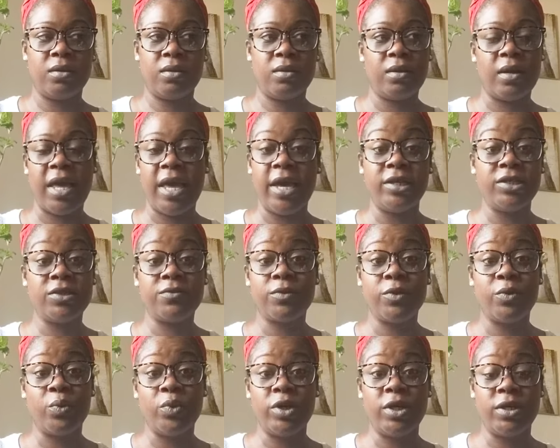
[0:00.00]
Edge of the
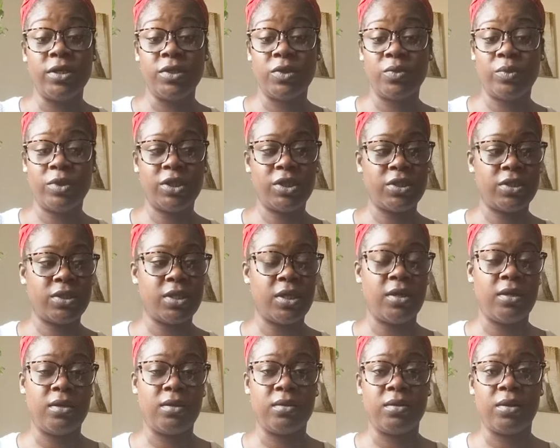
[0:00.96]
Woods, which is
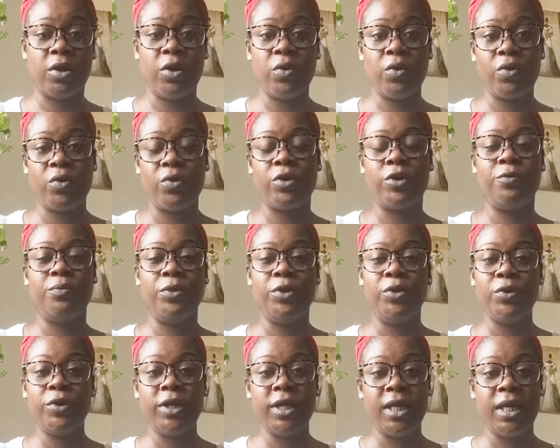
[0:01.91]
a local
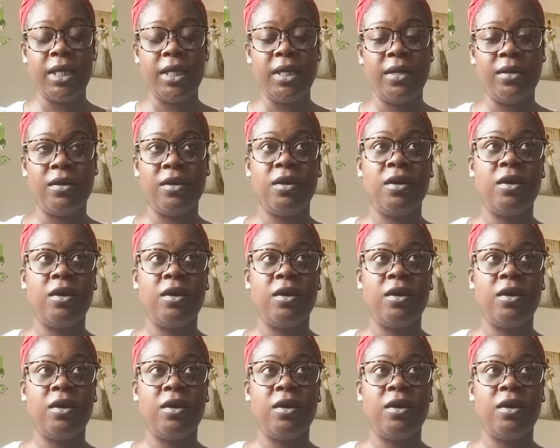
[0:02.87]
community